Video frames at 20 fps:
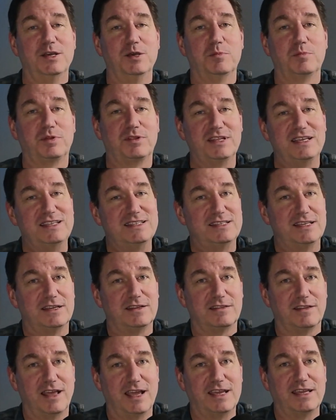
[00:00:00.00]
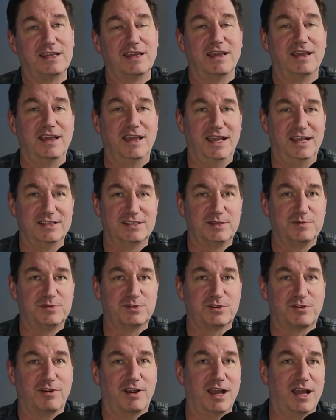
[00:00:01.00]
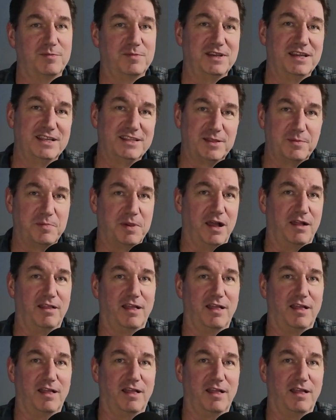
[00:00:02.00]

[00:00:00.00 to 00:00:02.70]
please hit a like and subscribe and hit the bell